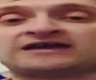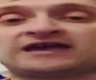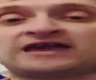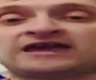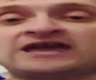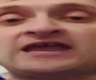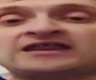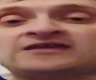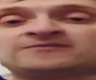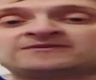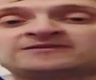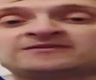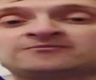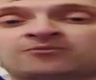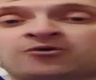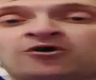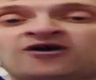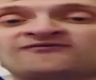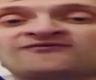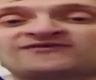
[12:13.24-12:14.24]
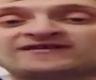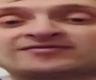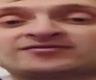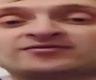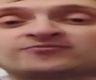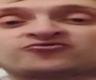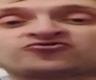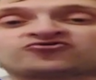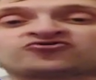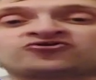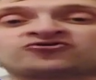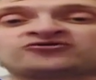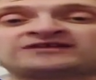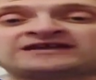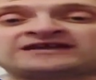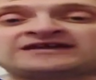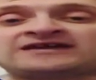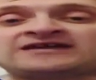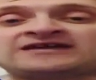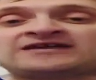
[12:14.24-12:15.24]
It'd have been the perfect
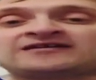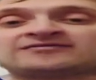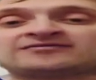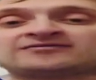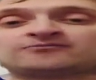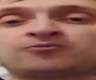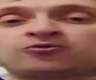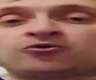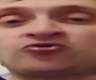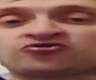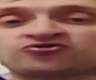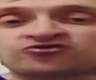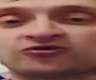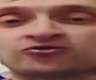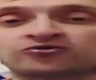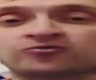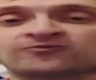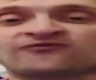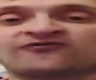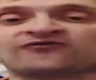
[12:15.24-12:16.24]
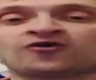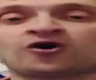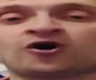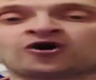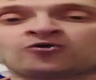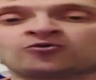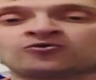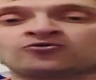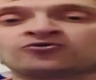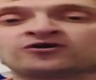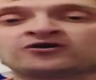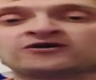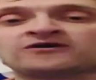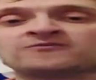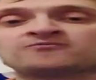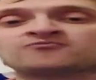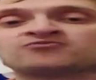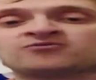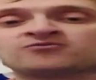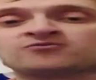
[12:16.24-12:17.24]
opportunity to push the club forward,
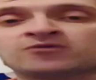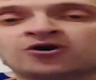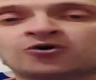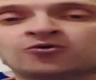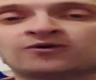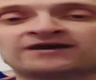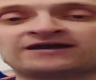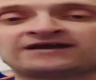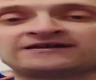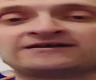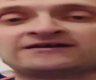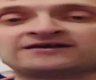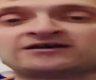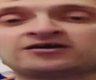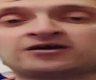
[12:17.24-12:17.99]
promote it.